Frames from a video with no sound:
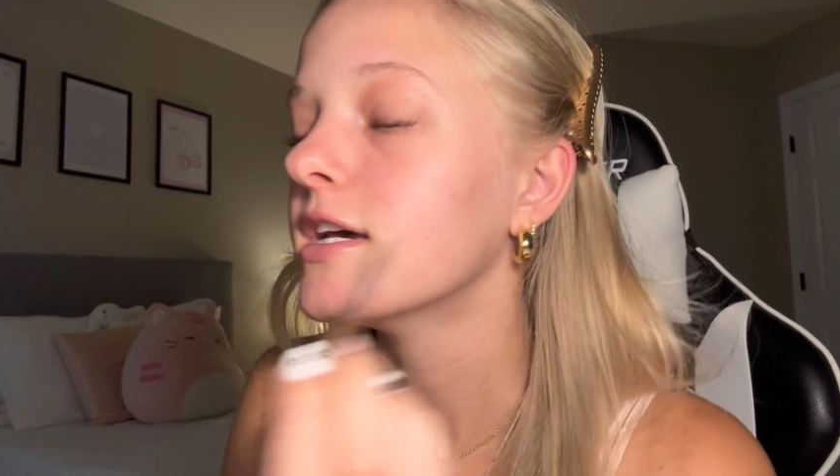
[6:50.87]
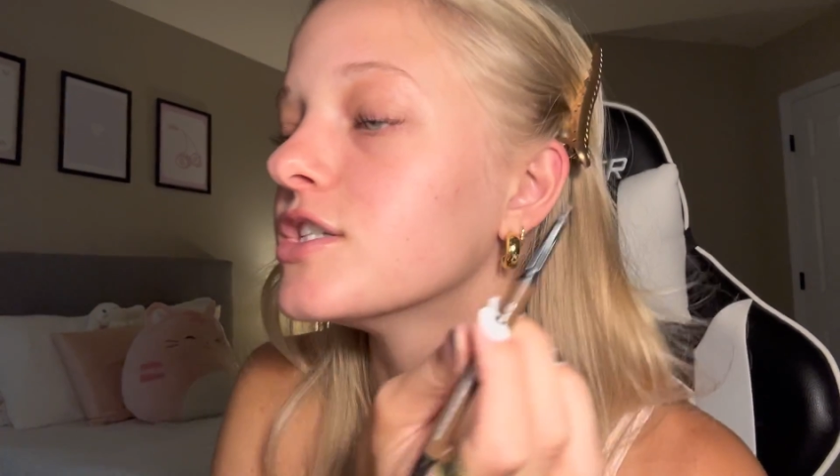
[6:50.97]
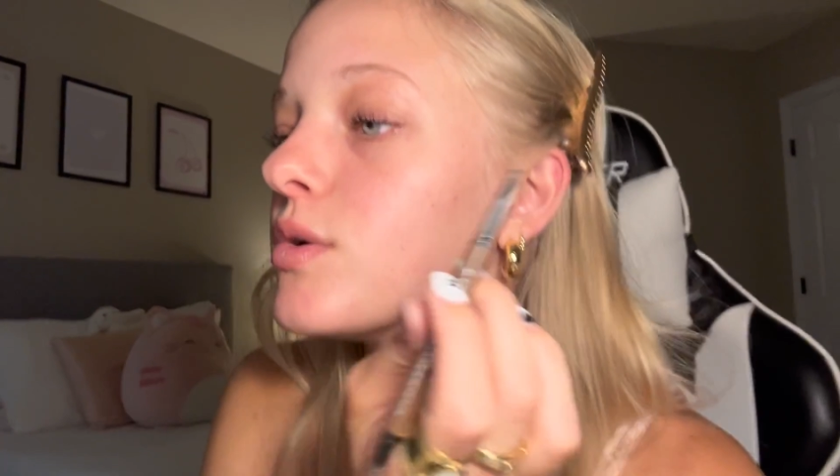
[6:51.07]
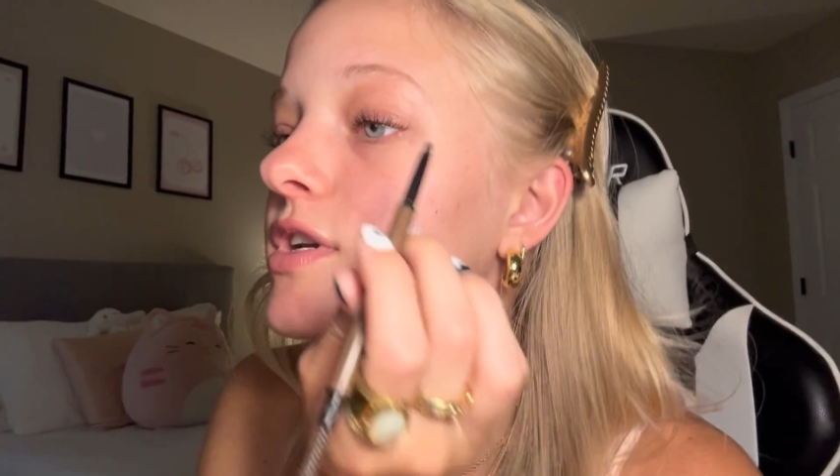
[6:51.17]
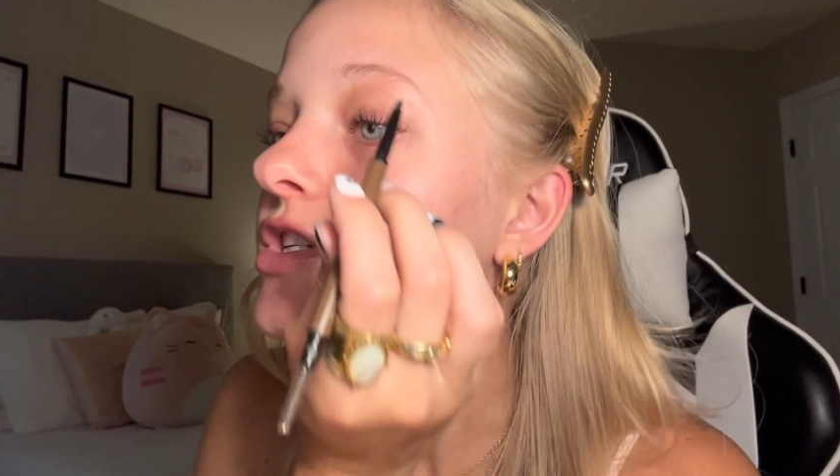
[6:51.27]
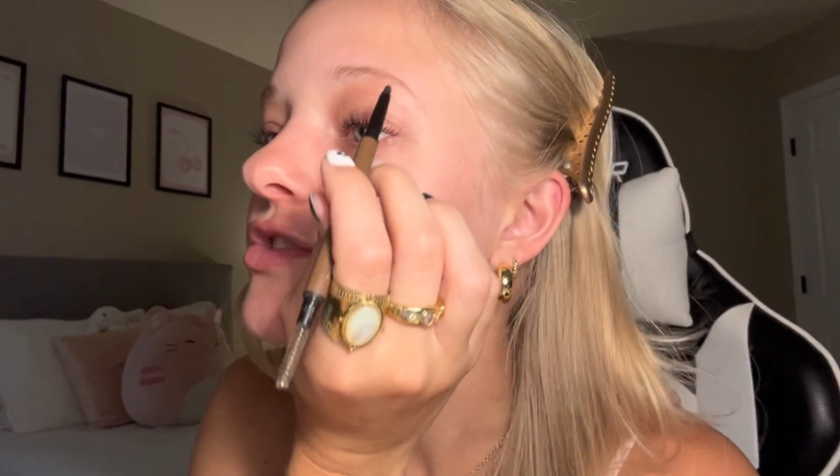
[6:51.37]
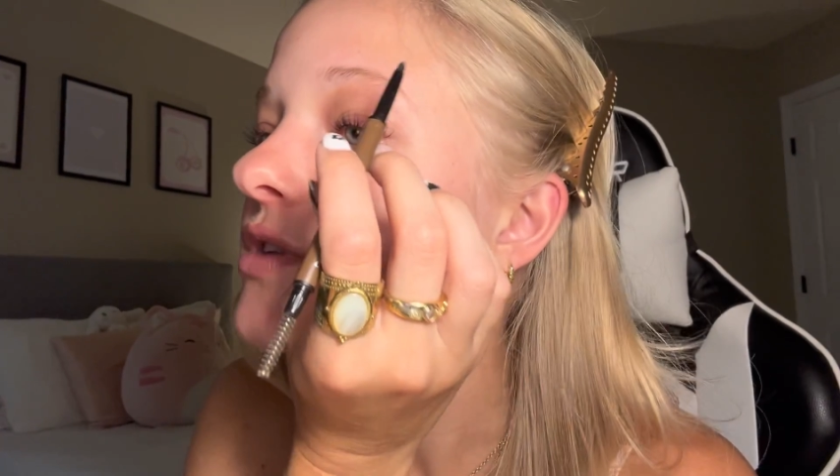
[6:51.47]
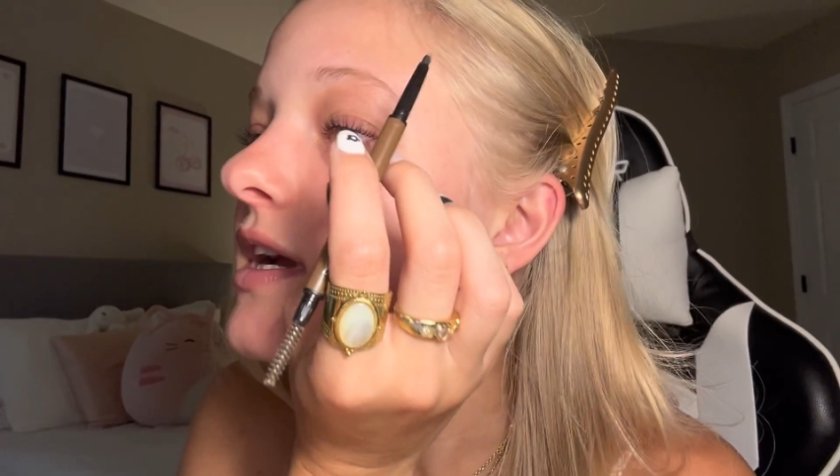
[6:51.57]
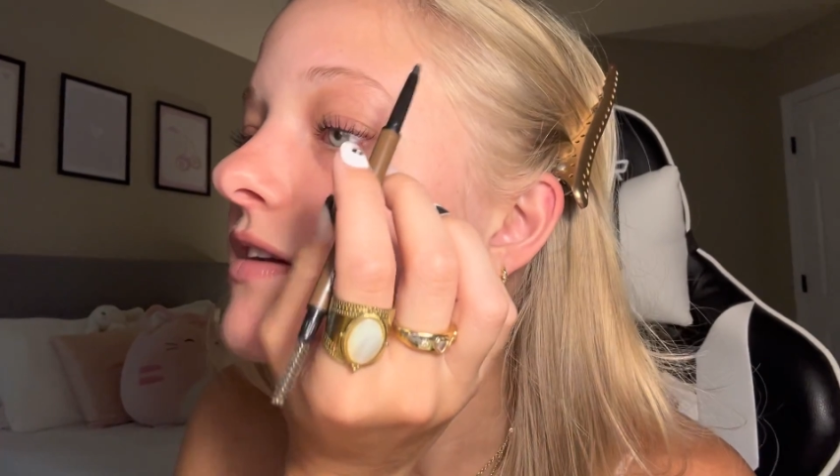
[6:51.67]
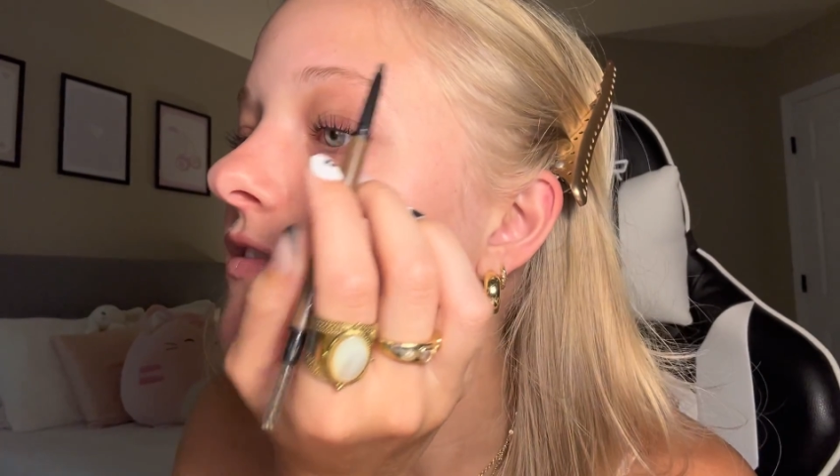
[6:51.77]
So I just
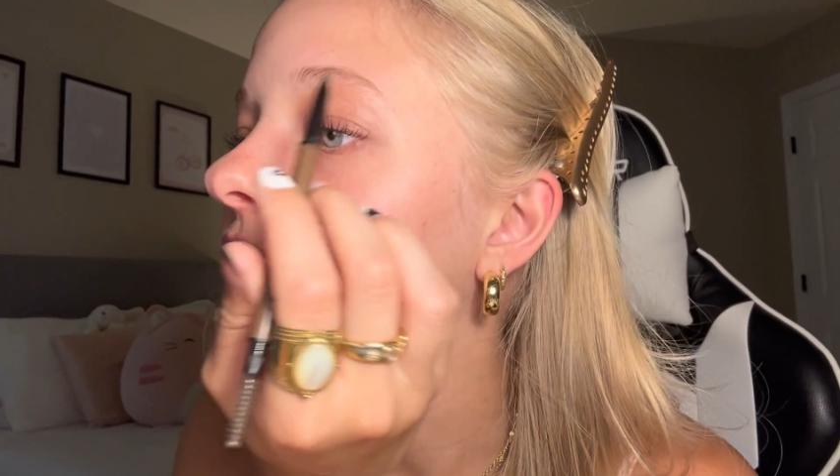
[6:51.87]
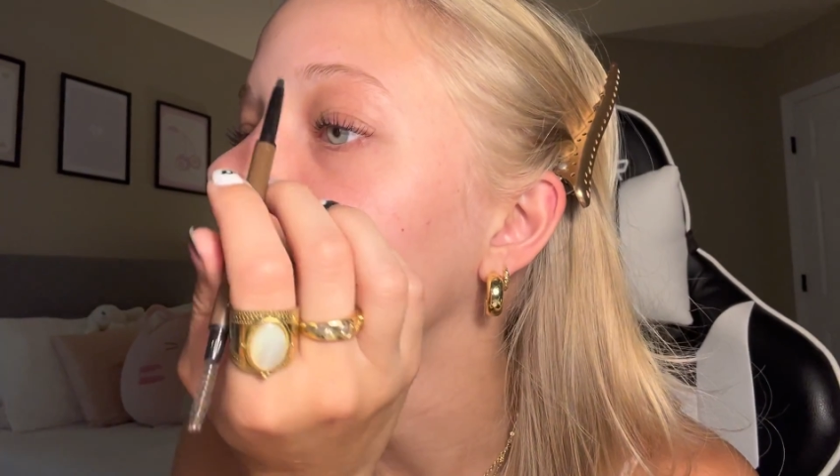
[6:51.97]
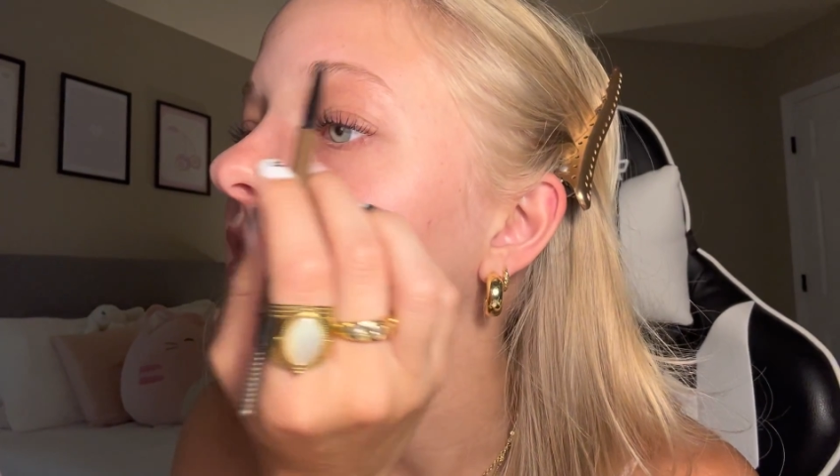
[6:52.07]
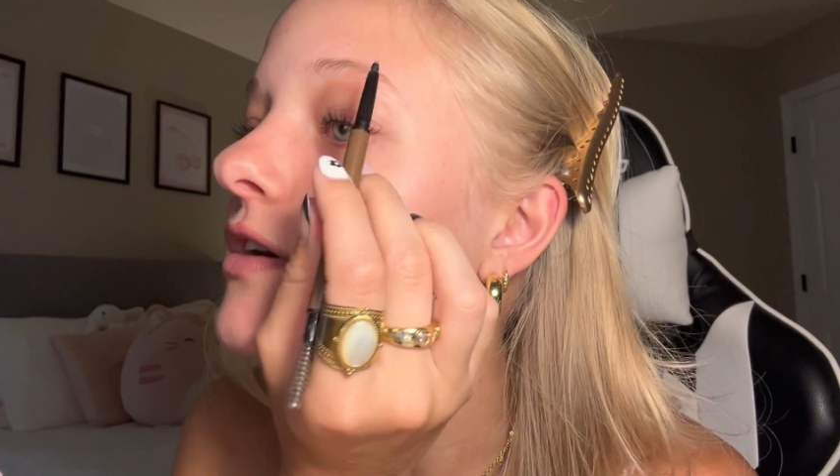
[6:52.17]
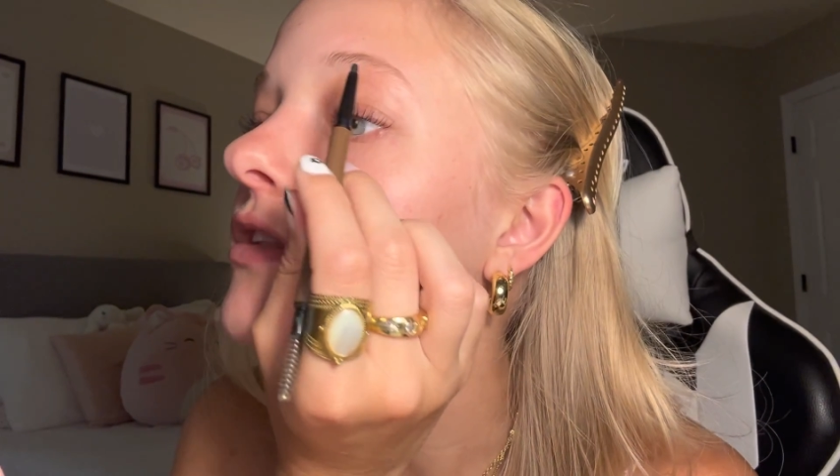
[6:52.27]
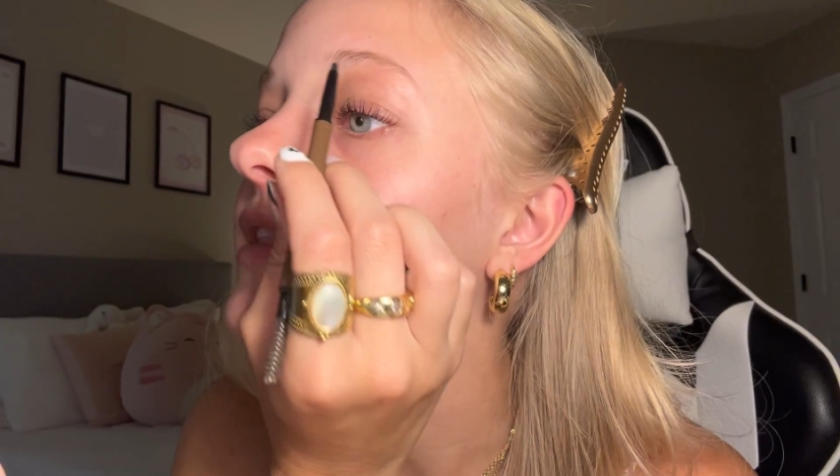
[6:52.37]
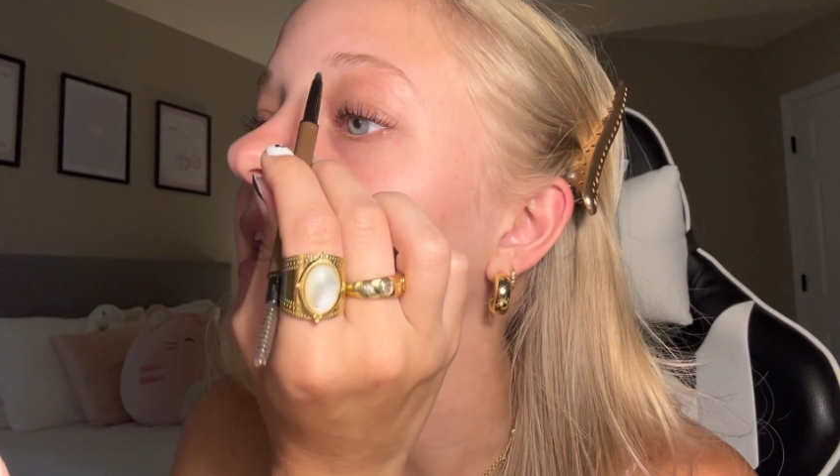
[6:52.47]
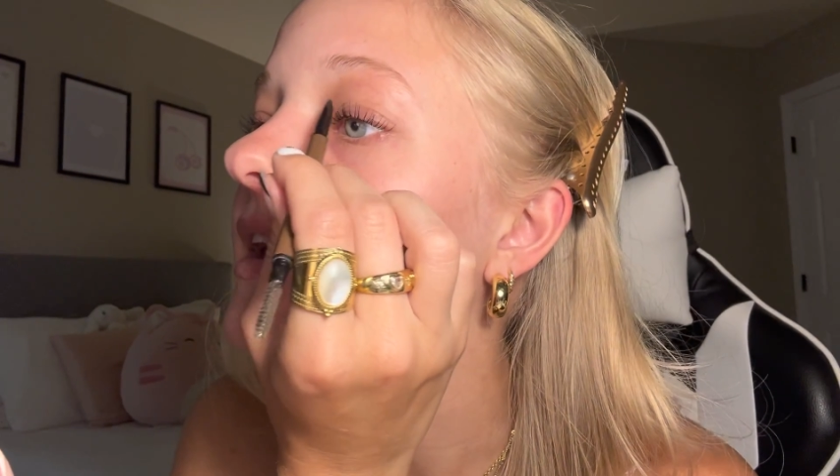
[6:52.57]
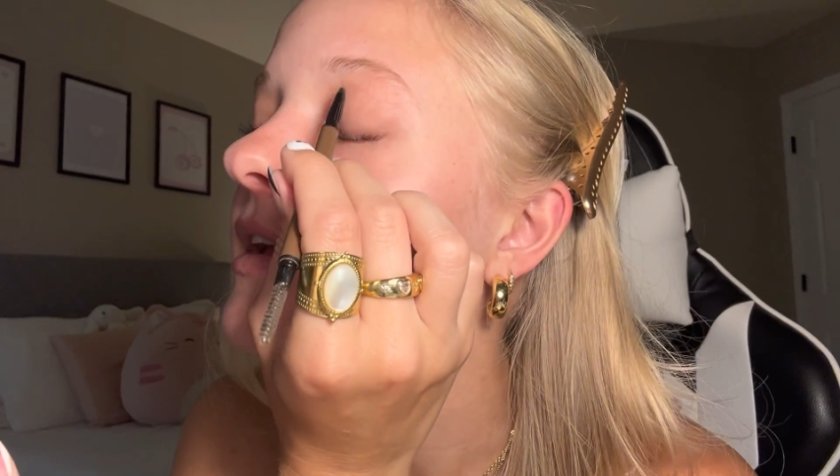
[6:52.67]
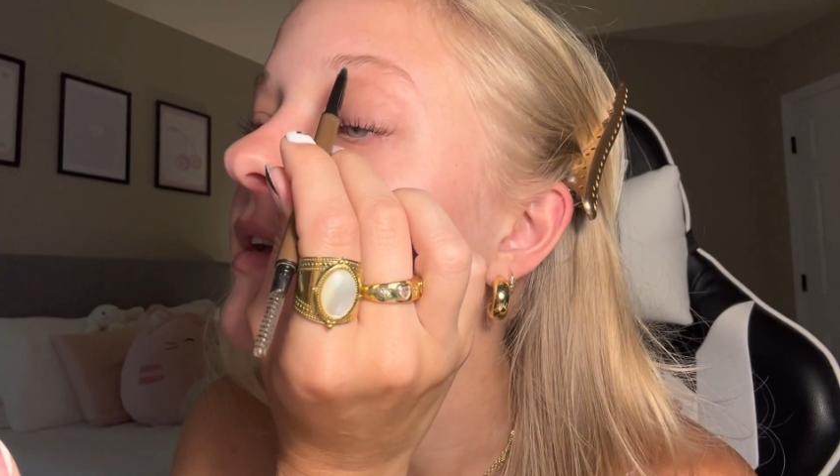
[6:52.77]
try to fill
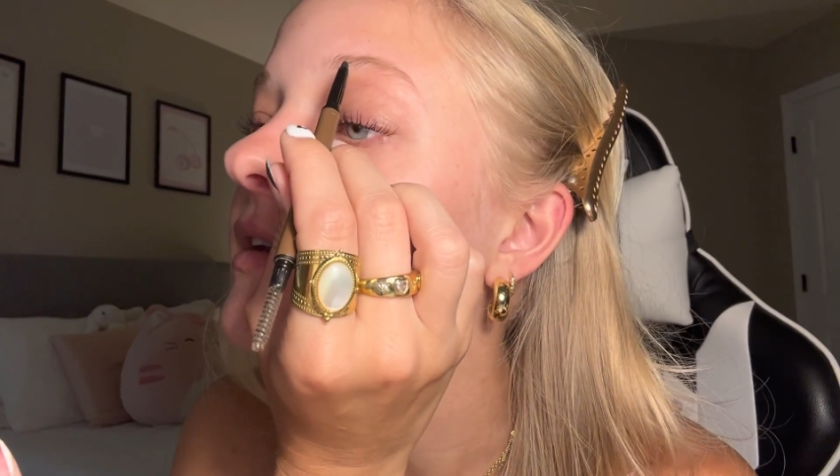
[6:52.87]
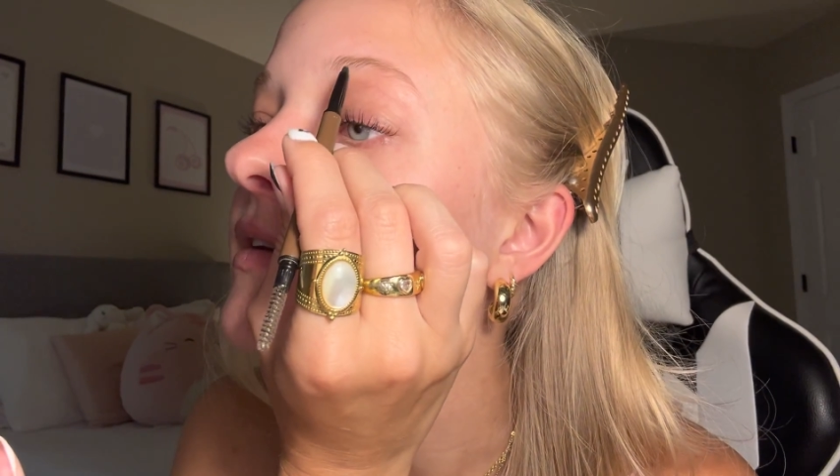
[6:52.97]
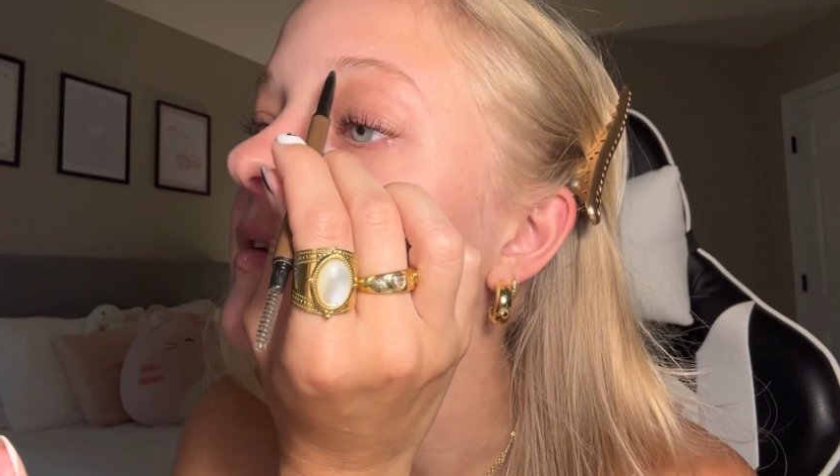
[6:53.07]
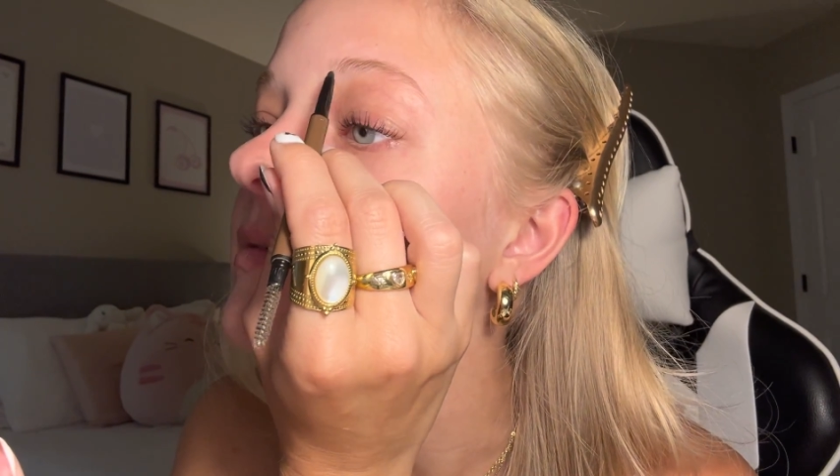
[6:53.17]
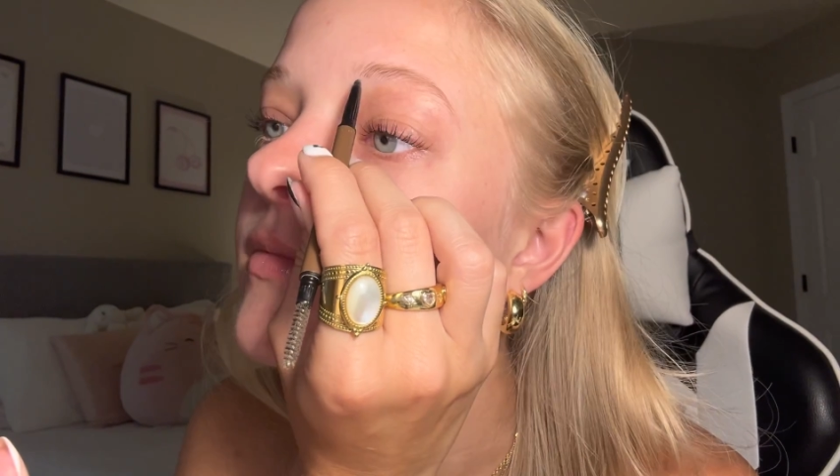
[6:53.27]
that in.